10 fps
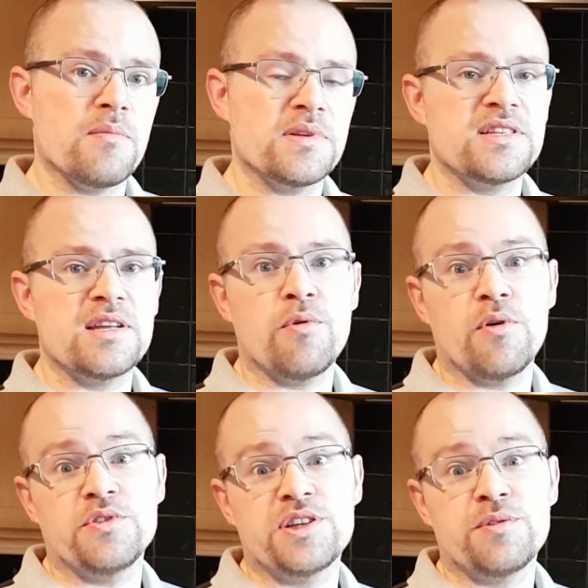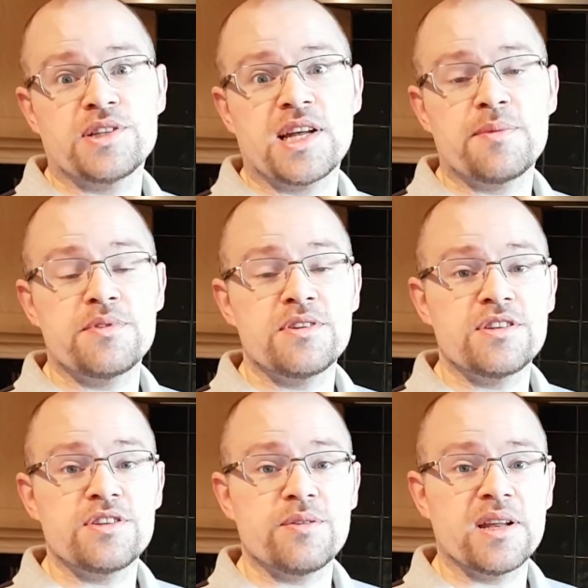see what's happened
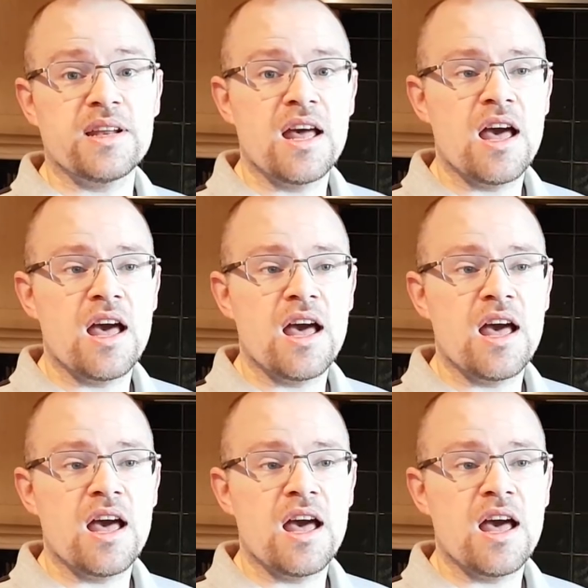to it.